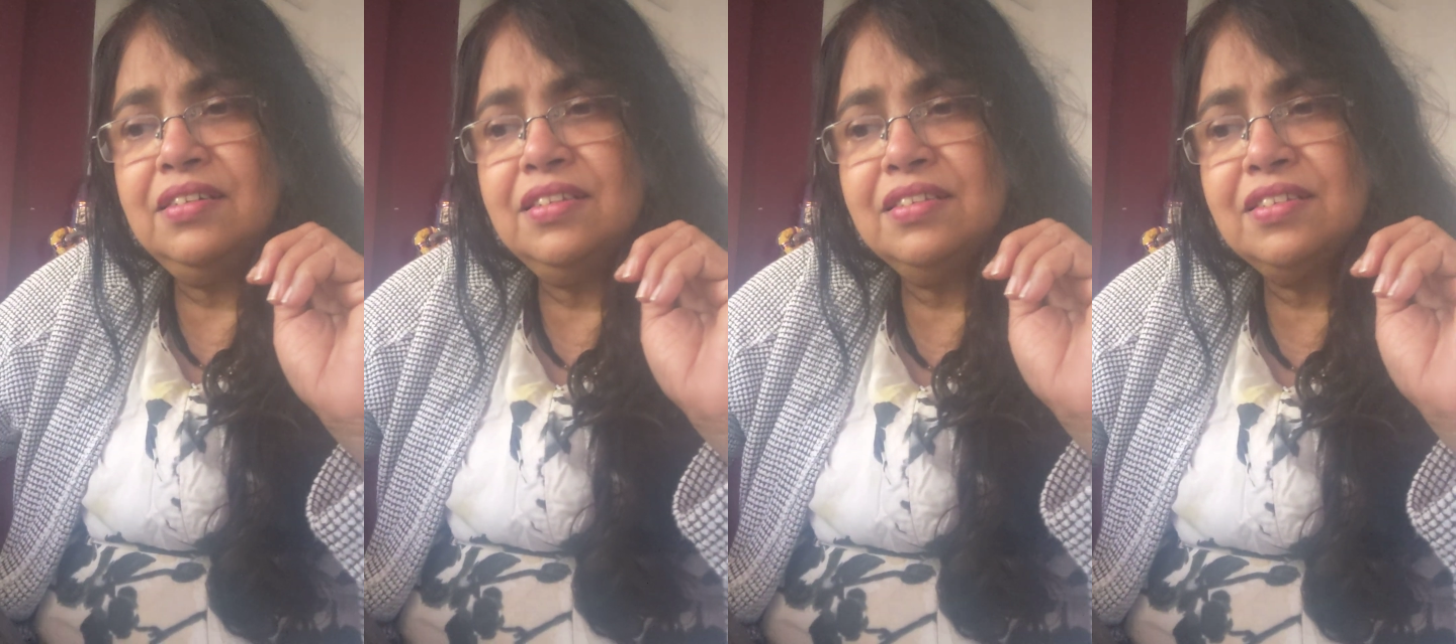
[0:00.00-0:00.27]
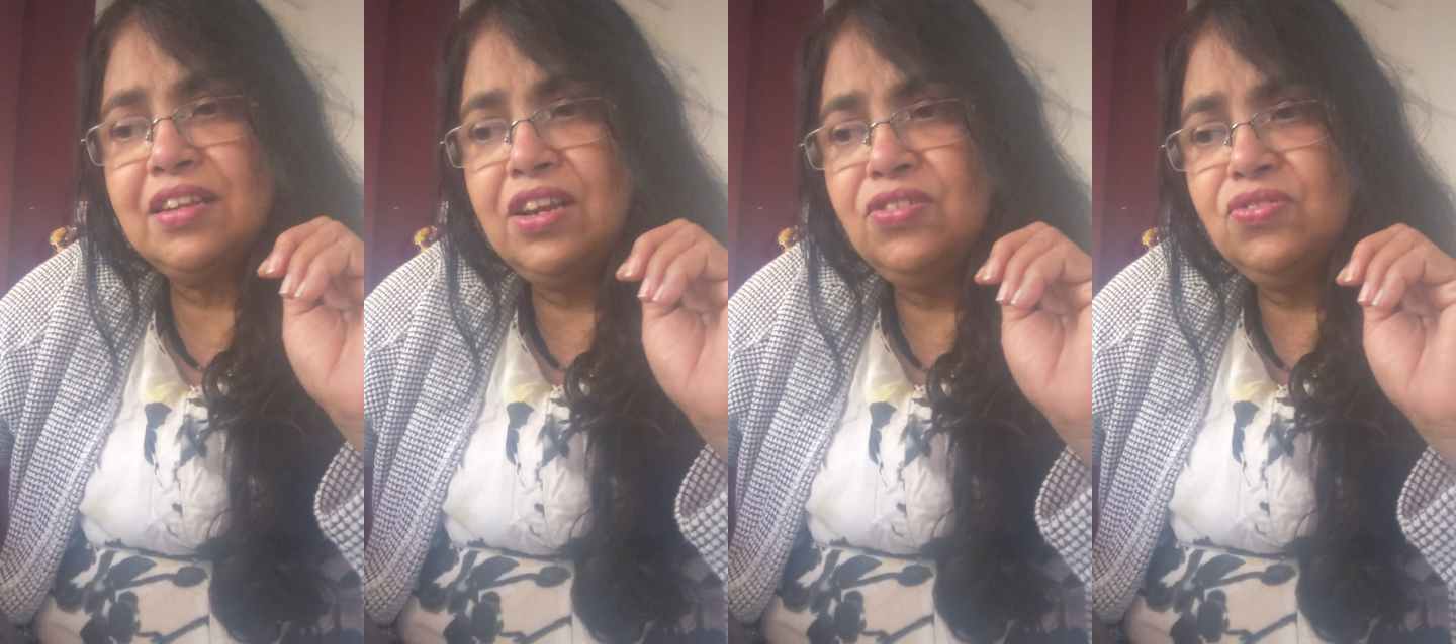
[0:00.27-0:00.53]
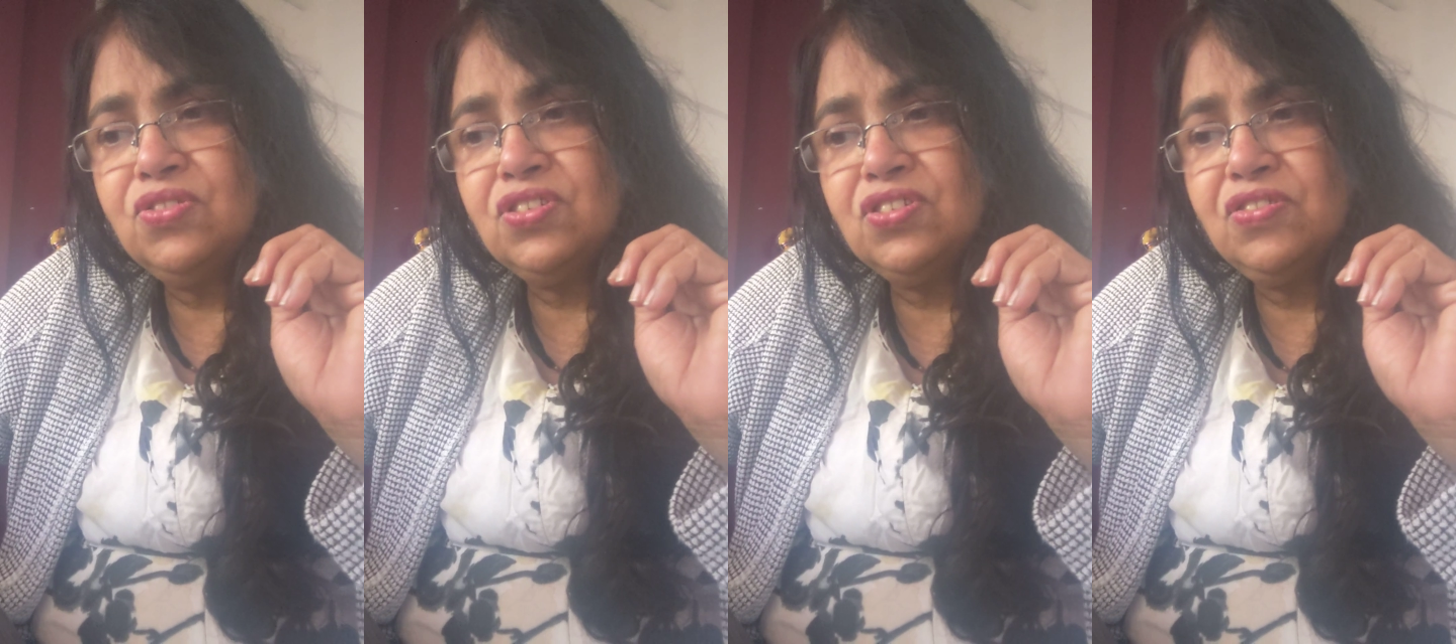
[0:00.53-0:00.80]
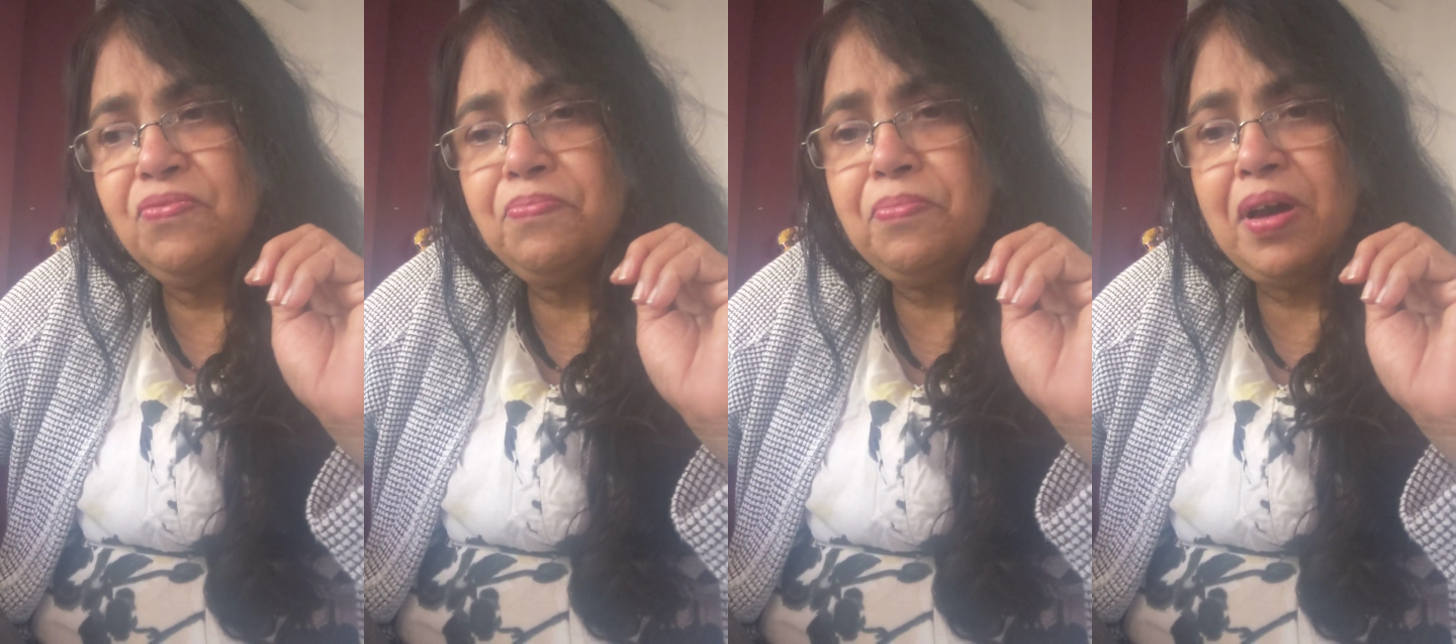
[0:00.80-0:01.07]

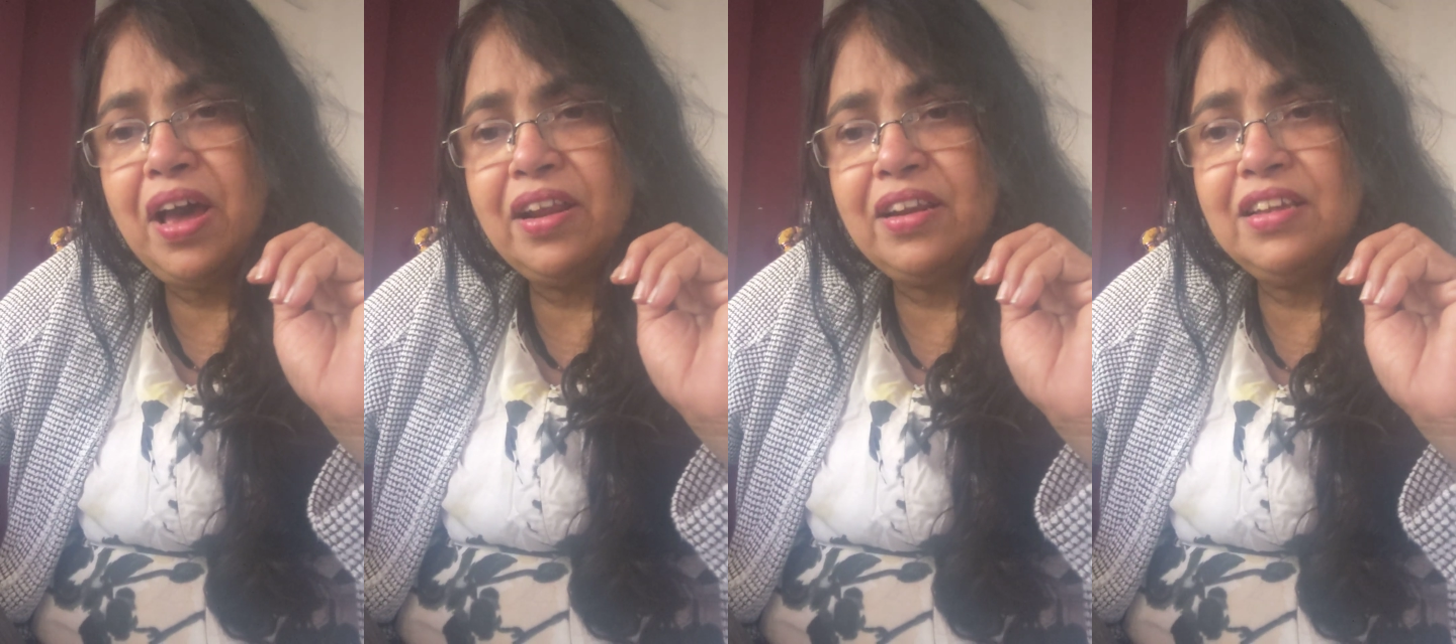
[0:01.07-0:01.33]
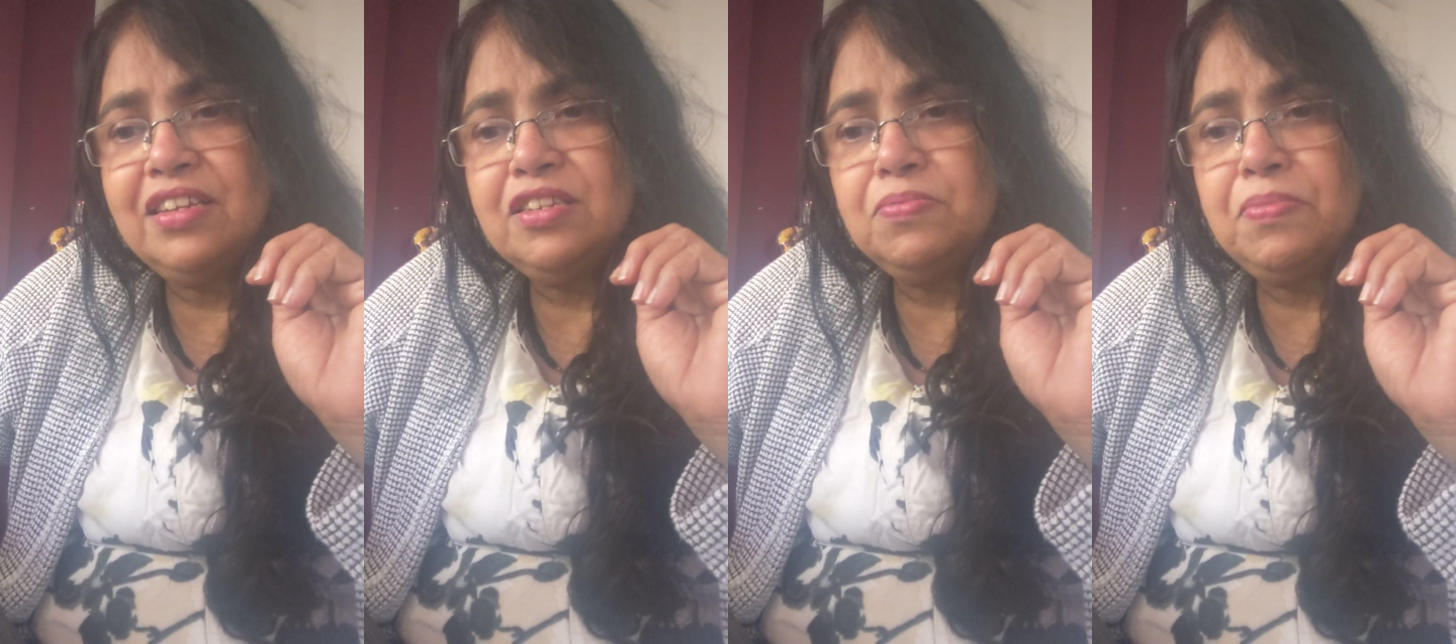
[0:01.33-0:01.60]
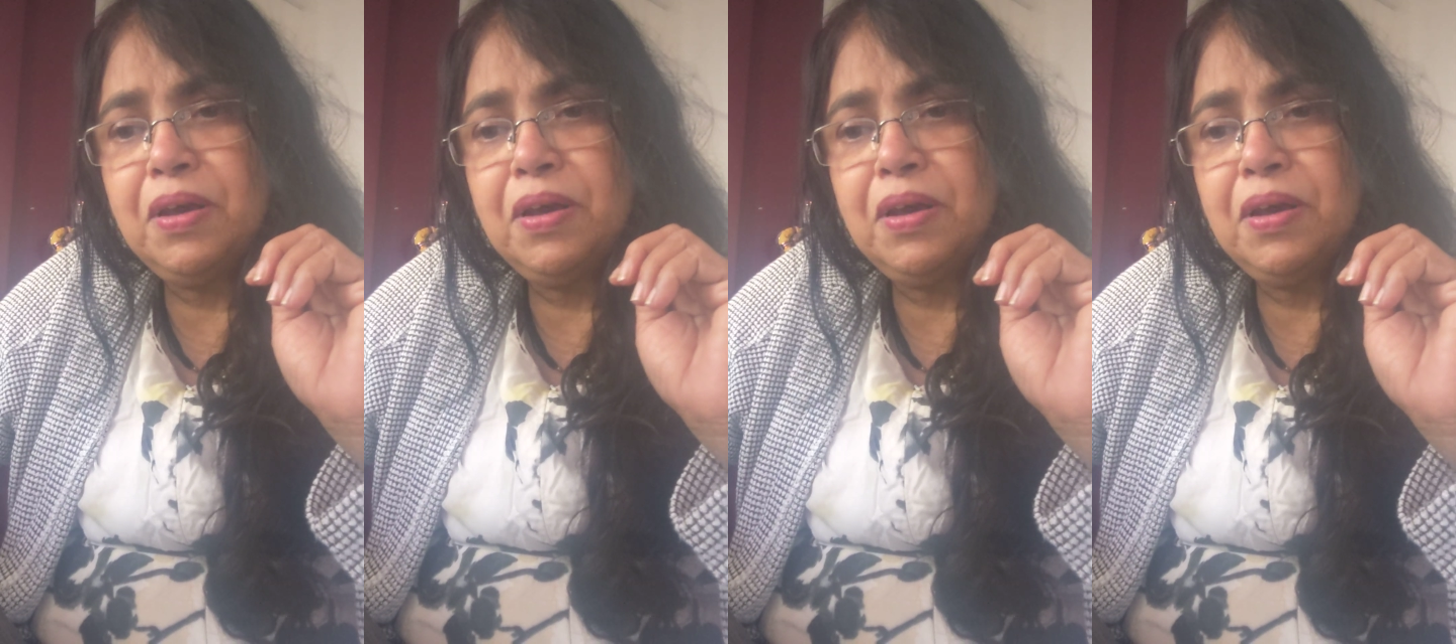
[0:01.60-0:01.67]
dissolution of marriage